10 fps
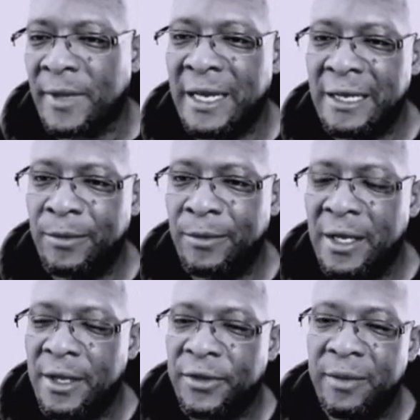Um,
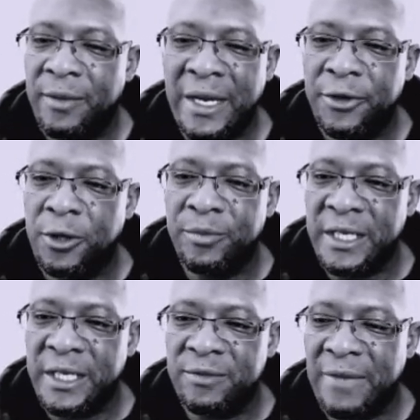they're by no
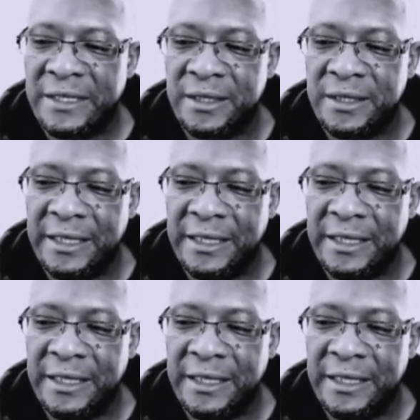means master